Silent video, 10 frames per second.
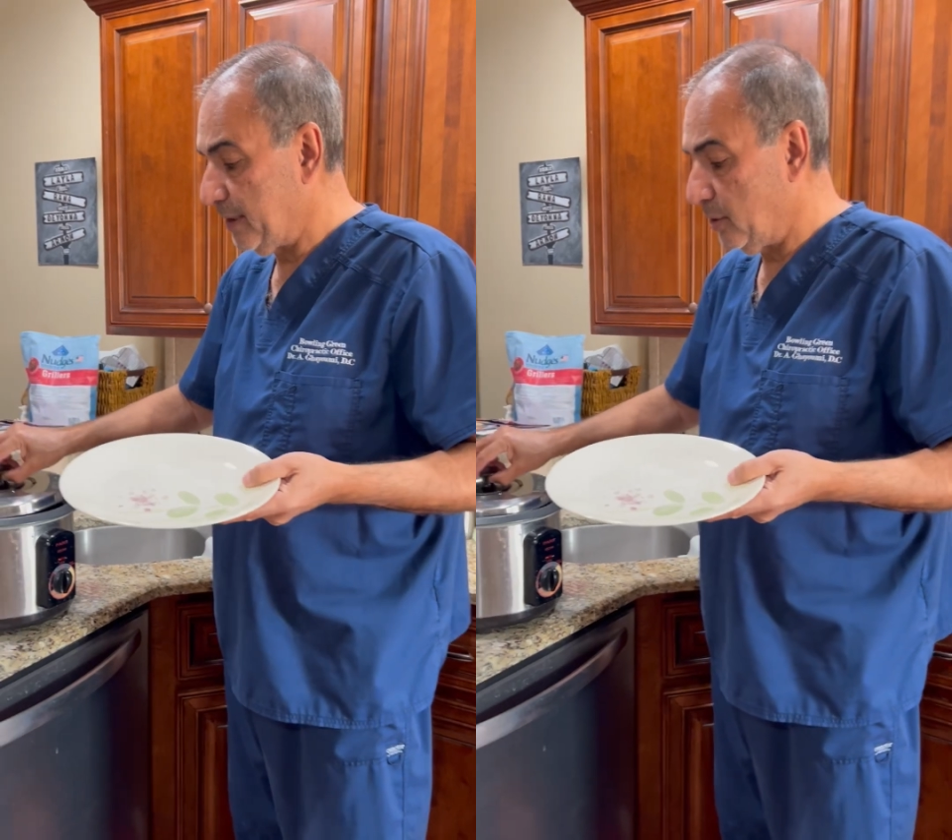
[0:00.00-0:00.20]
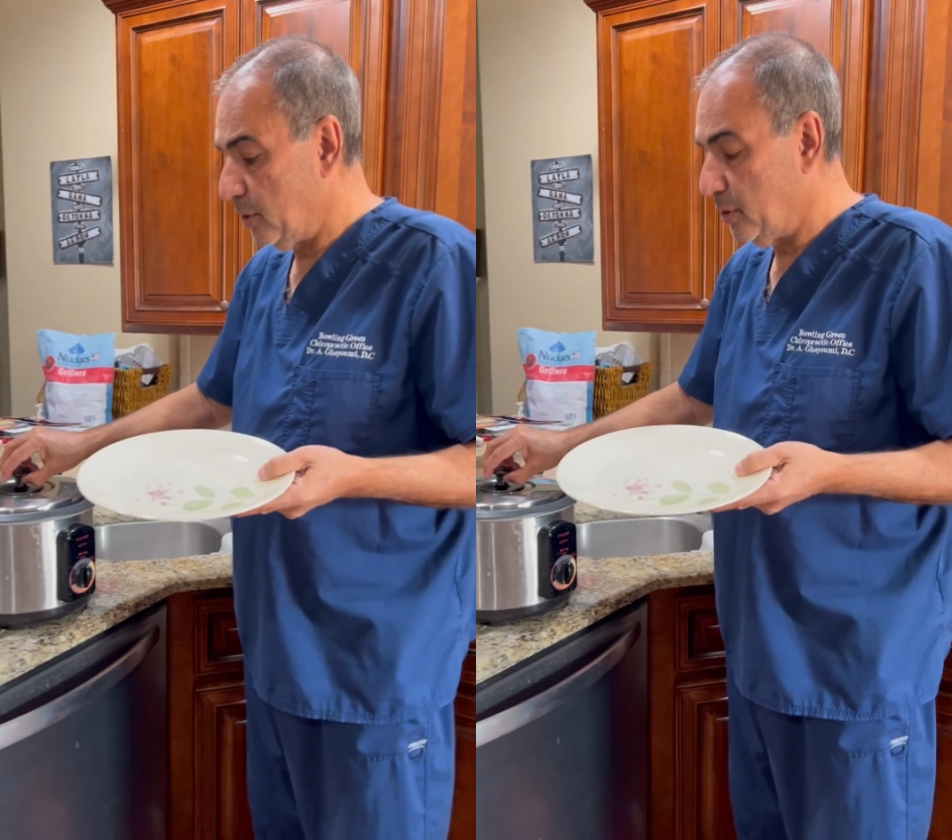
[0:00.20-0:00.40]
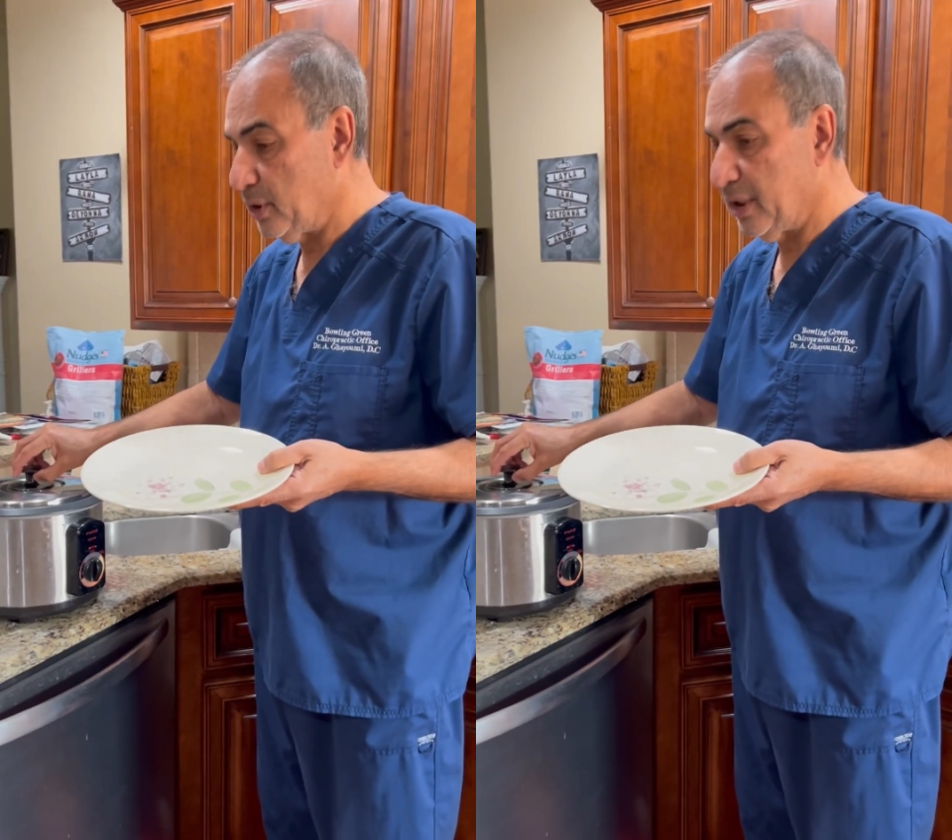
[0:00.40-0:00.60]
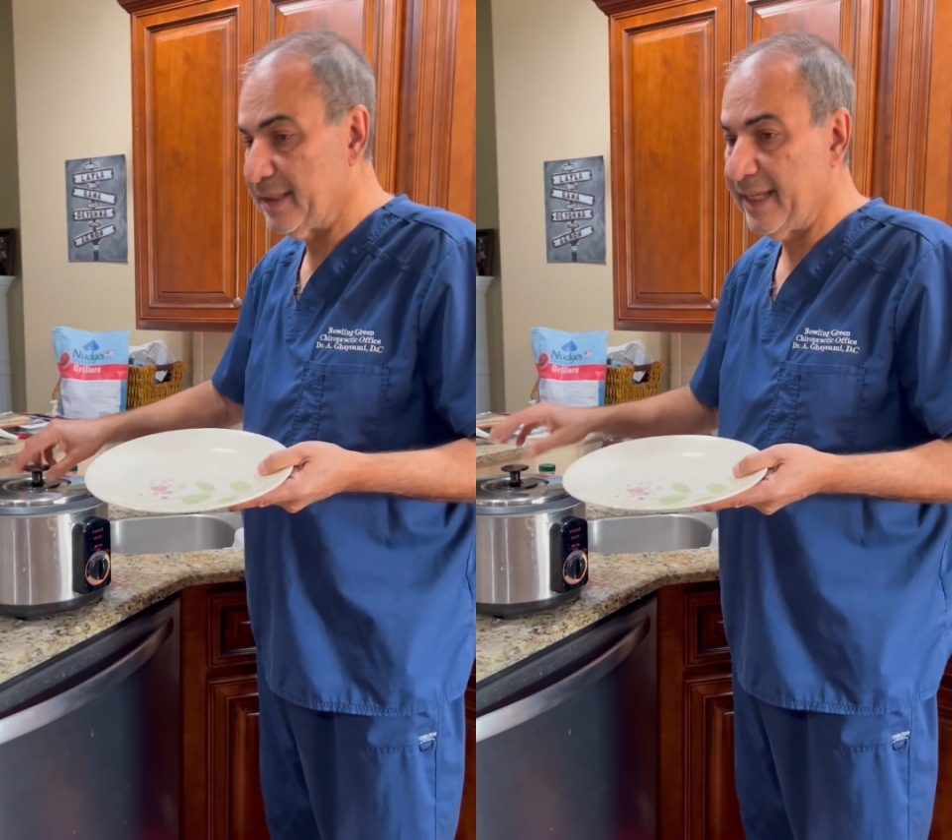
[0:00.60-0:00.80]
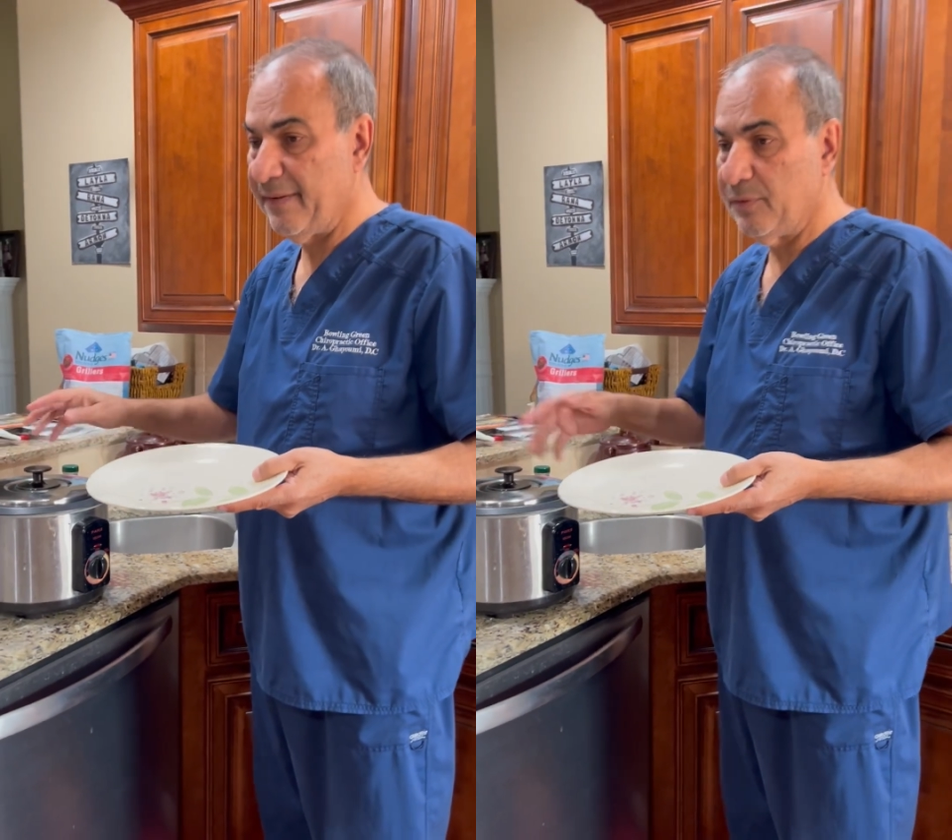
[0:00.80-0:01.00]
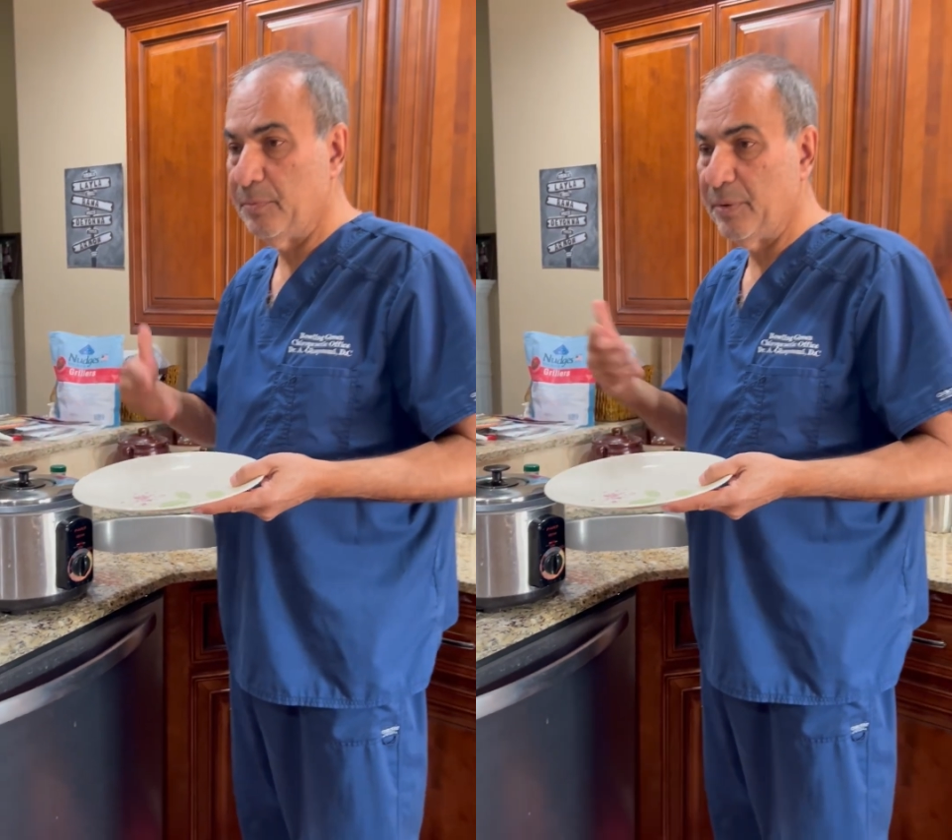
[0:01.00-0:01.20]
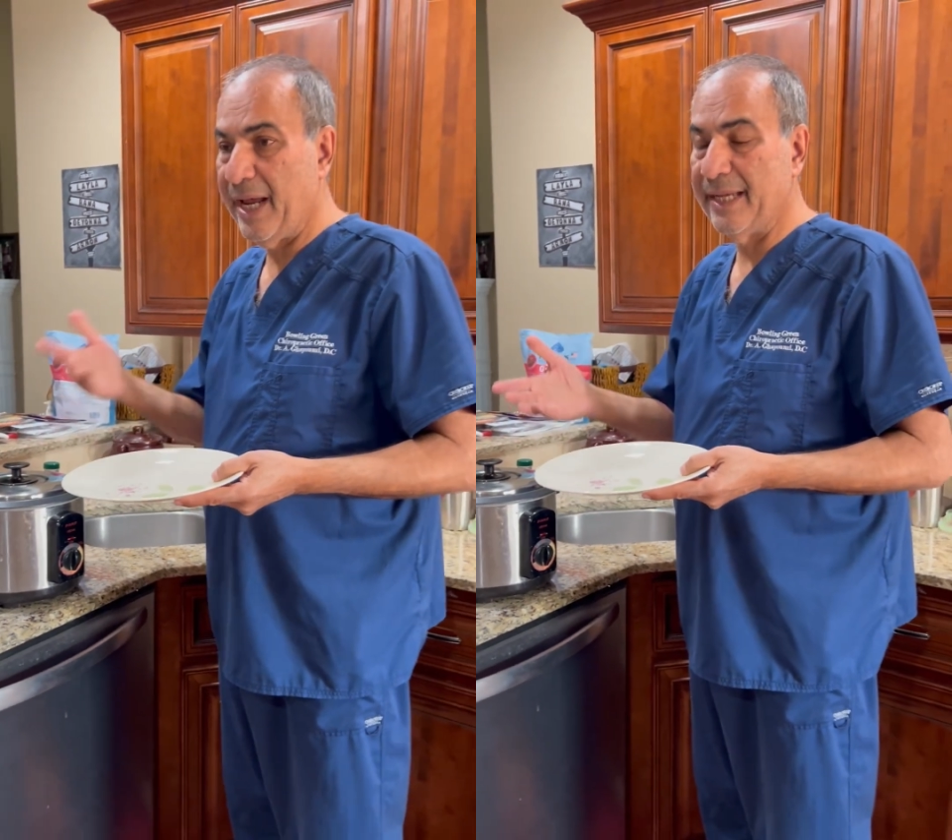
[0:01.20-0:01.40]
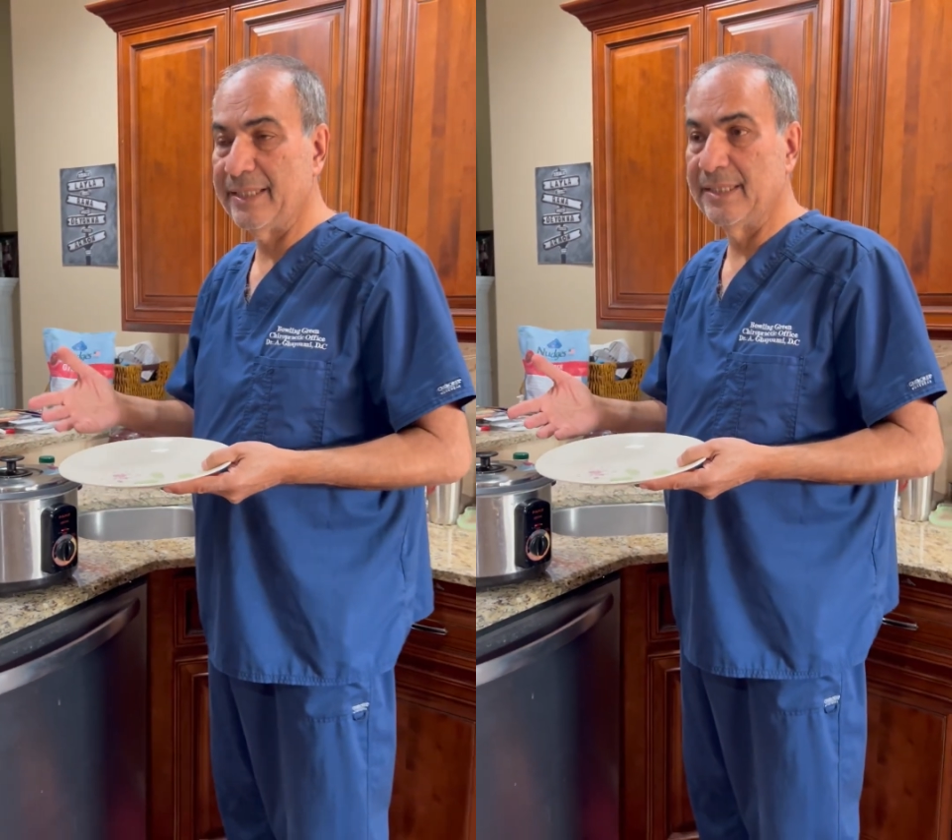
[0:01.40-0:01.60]
You just have to
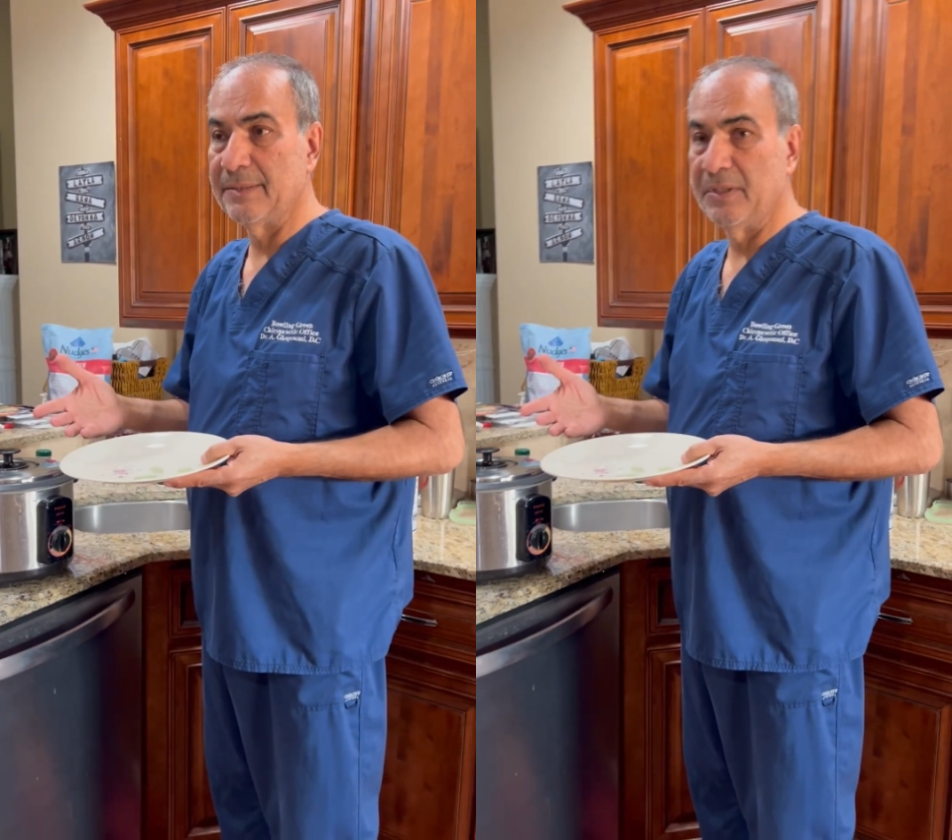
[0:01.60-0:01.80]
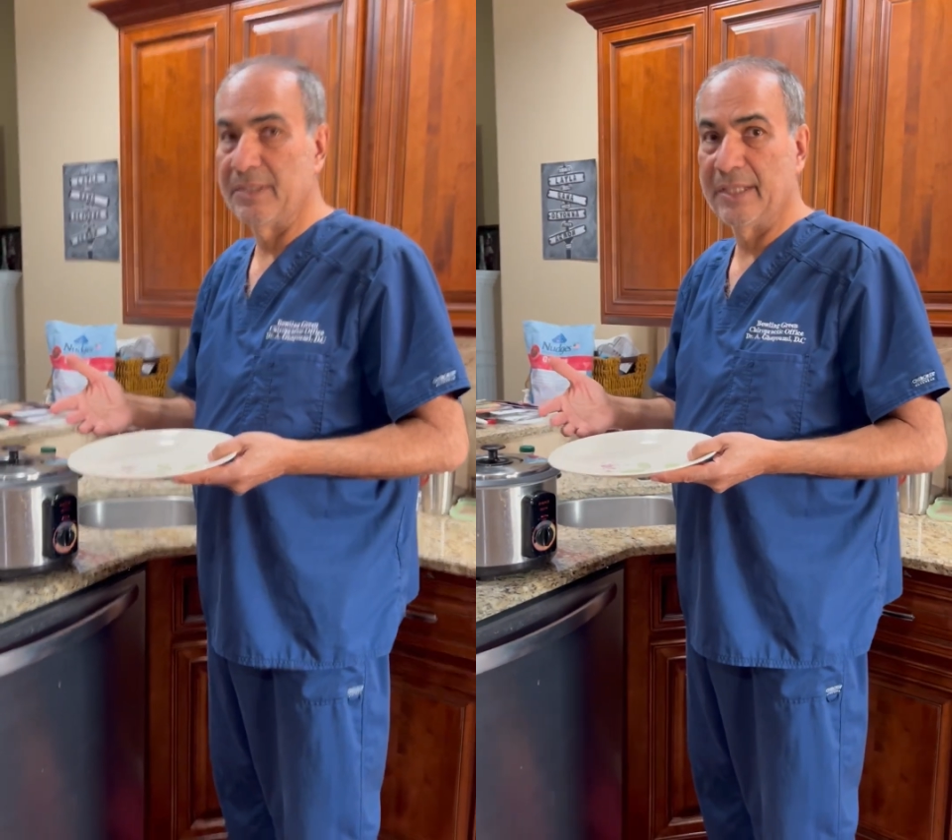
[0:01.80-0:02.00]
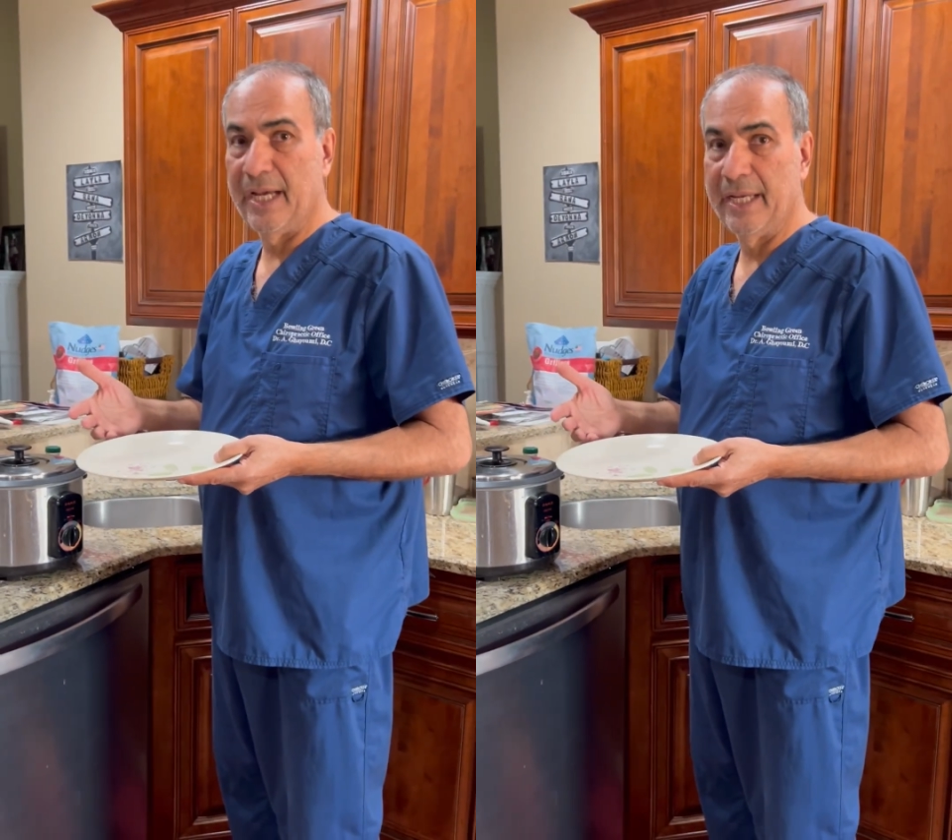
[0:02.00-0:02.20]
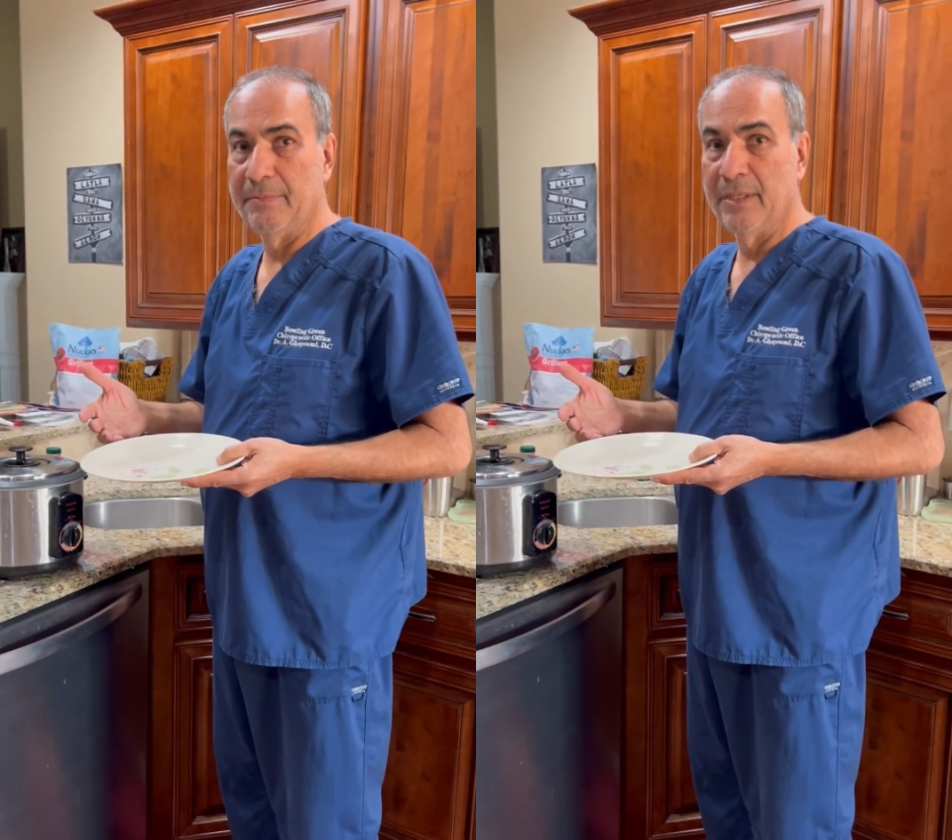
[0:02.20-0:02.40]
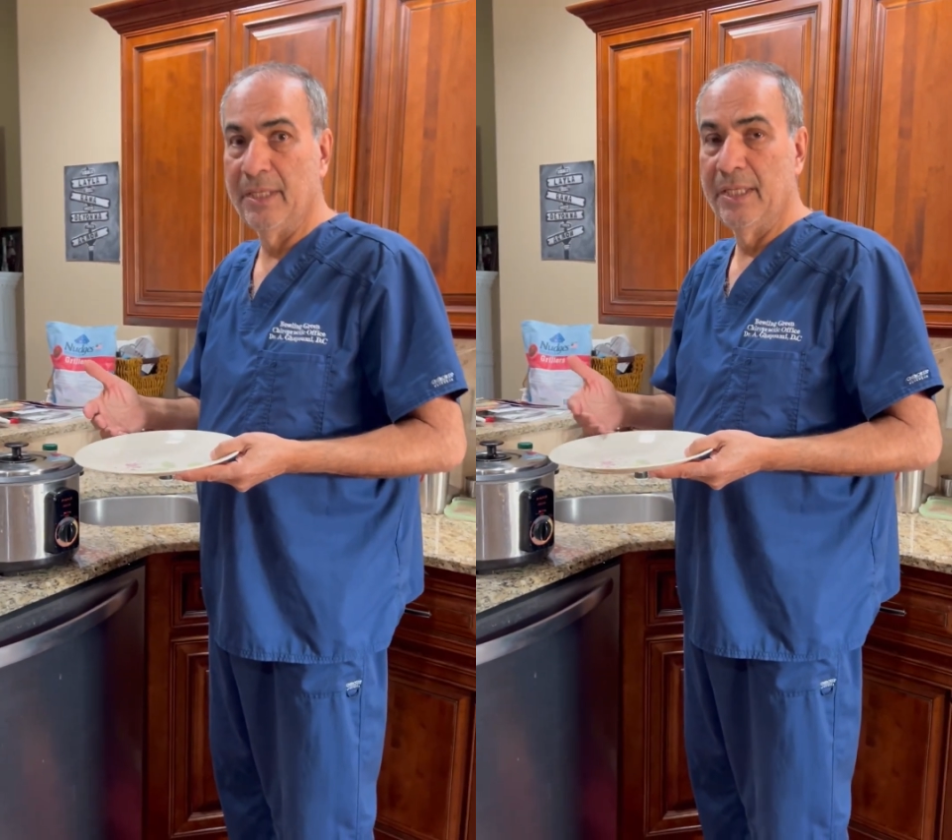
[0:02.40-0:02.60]
practice with time